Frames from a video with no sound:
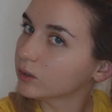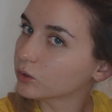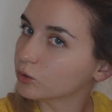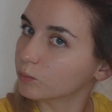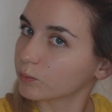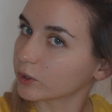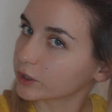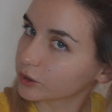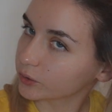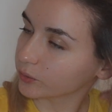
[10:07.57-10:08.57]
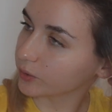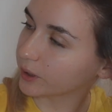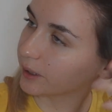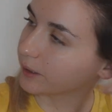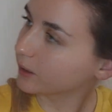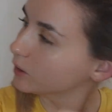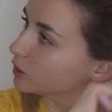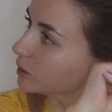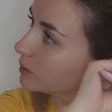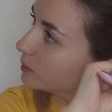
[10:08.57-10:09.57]
to brush through the hair
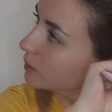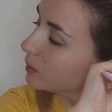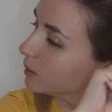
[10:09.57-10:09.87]
just